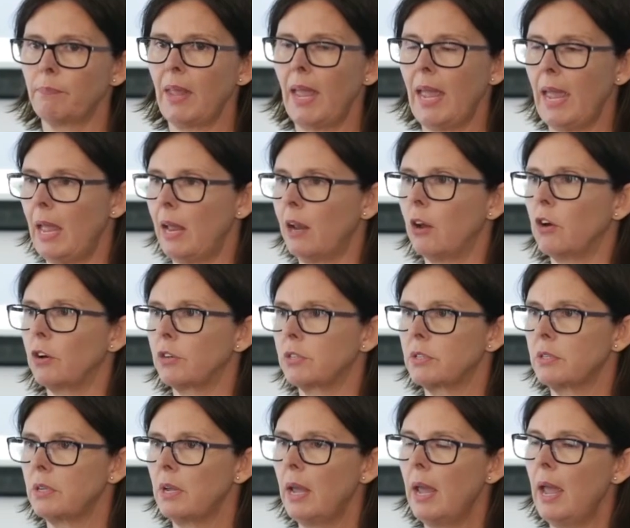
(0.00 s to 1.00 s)
hair
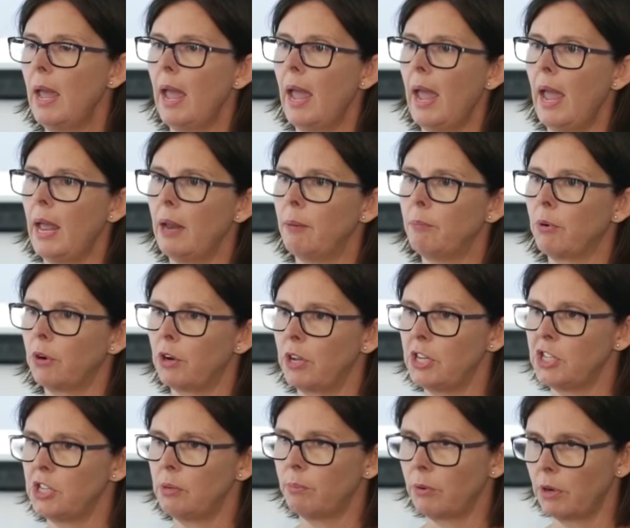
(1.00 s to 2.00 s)
loss. And
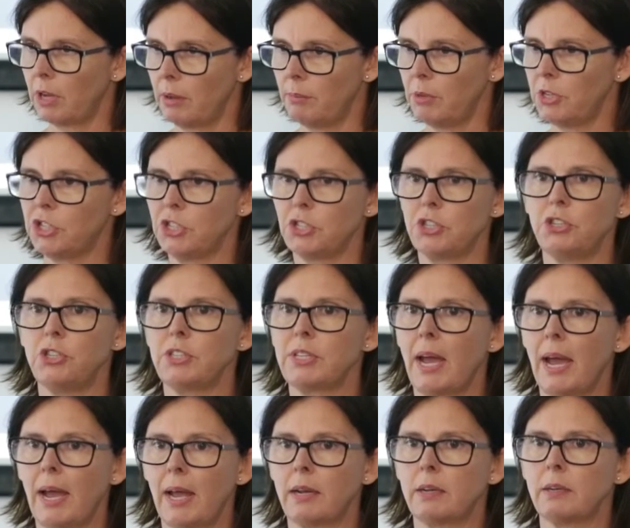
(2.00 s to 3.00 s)
body image issues
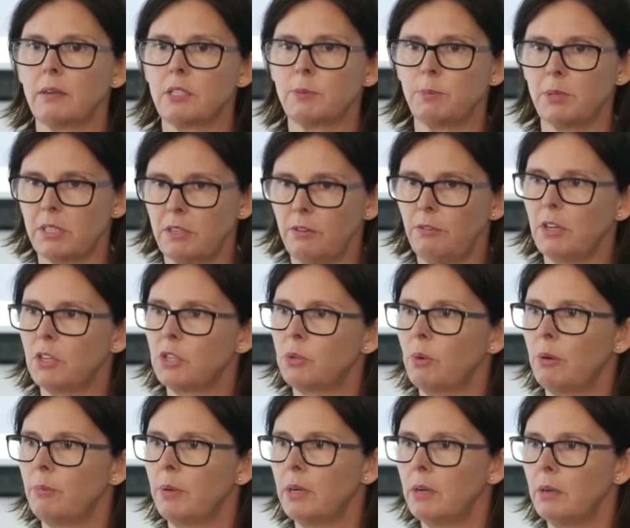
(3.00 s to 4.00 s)
aren't specific to
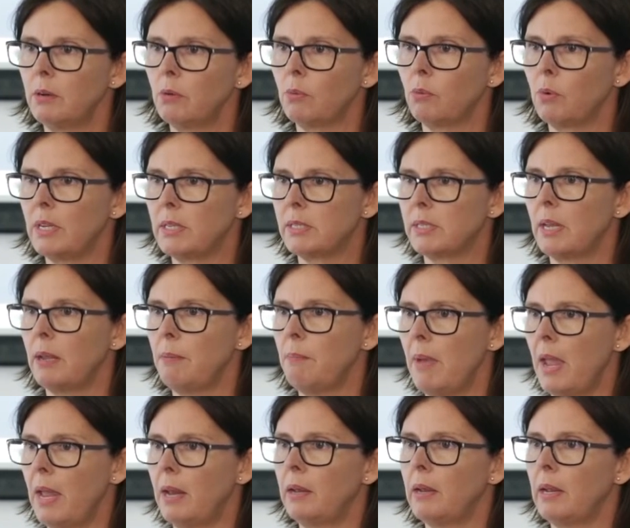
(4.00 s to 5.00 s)
women. We see
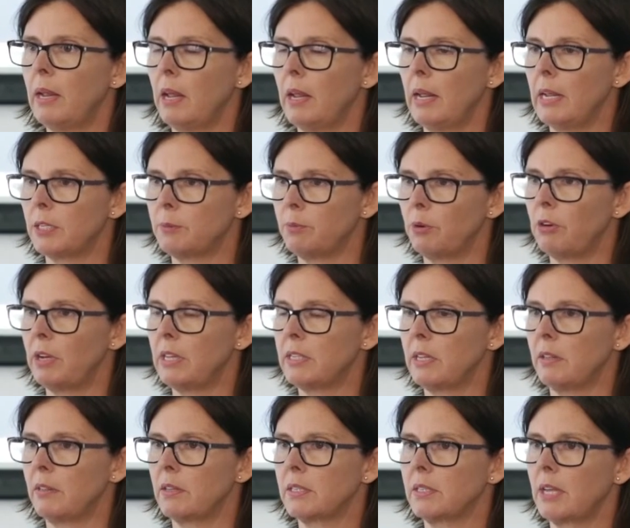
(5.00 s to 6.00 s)
men
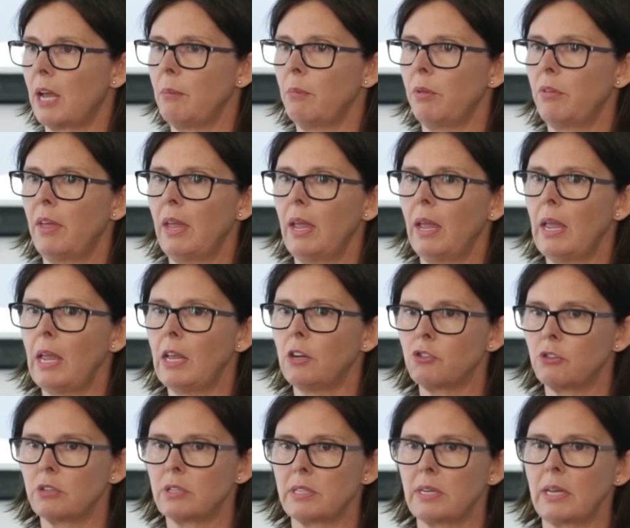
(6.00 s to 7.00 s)
experiencing the same thing.
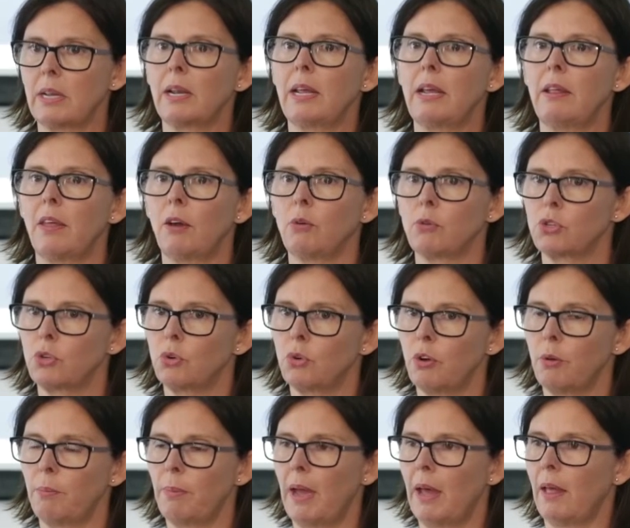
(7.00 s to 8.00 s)
Interestingly, they'll
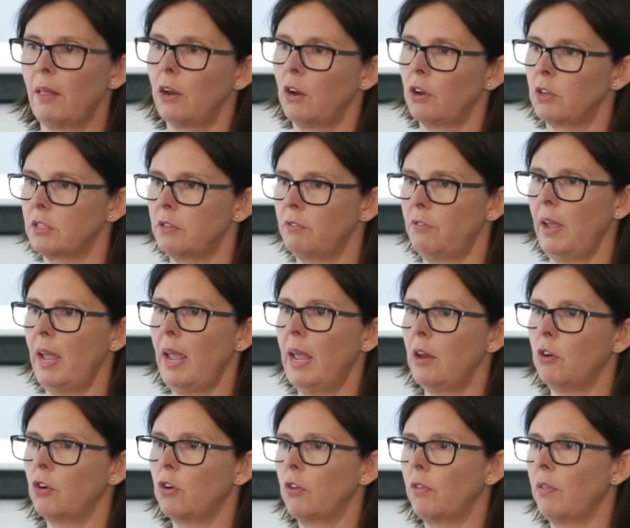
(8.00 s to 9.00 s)
talk about the loss of
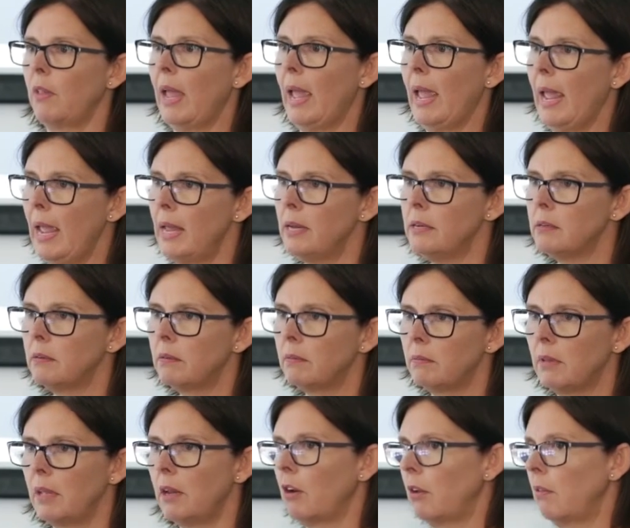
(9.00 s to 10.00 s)
hair not on their head.
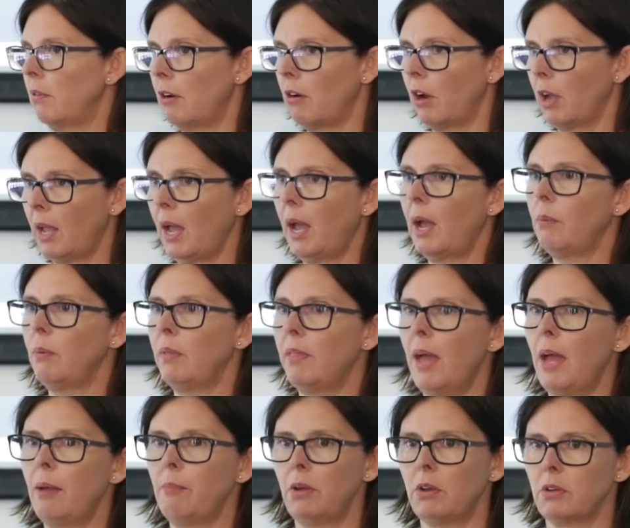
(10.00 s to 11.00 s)
They're okay with
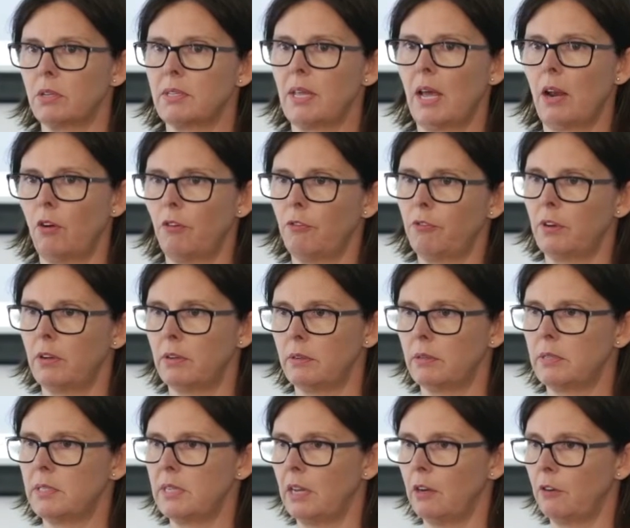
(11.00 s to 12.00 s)
that because that
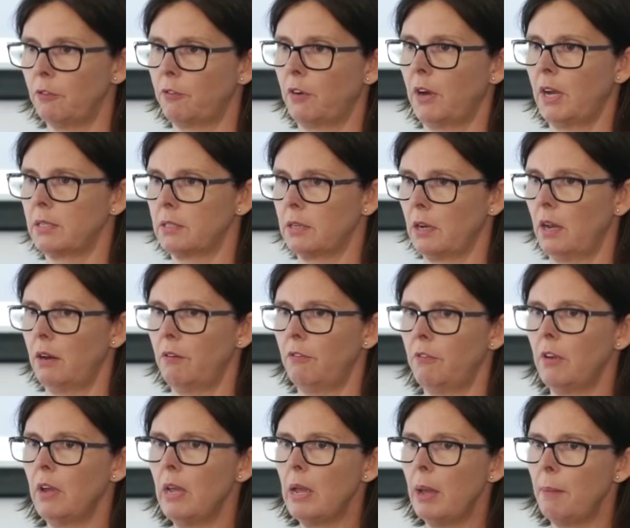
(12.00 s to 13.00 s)
often signifies kind
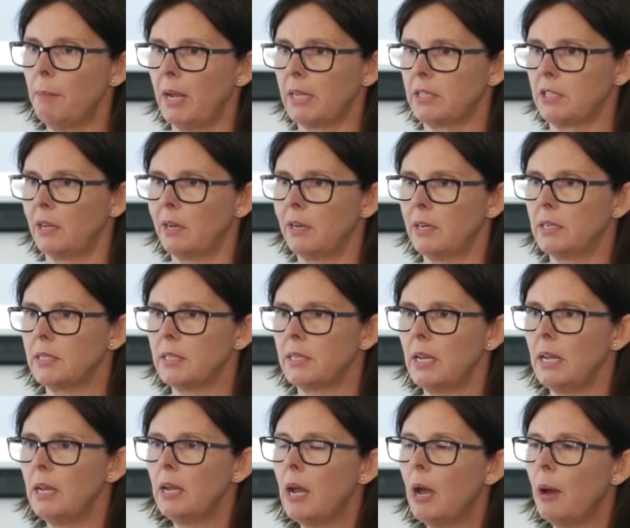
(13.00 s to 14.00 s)
of
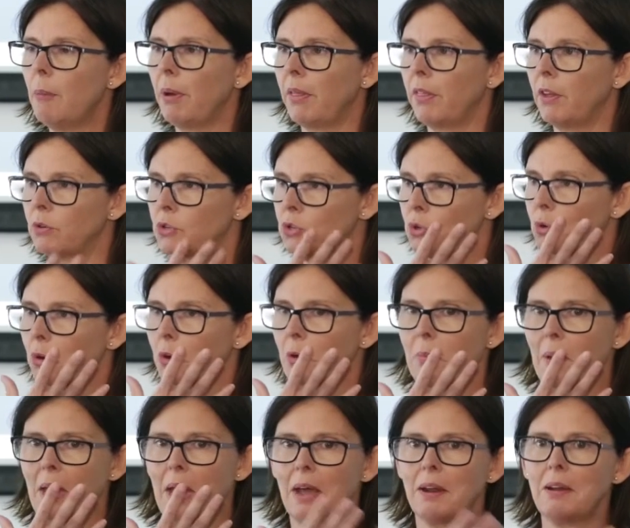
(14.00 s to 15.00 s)
masculinity, but they'll talk
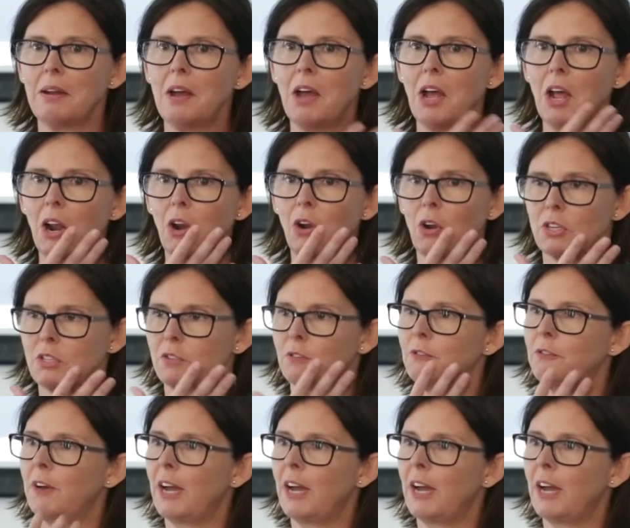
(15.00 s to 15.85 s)
about loss of